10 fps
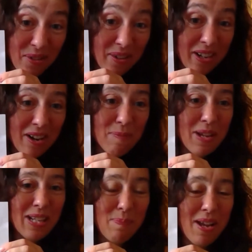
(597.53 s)

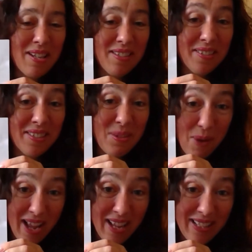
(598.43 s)
origami is based on
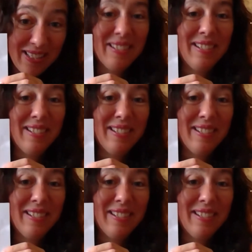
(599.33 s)
squares.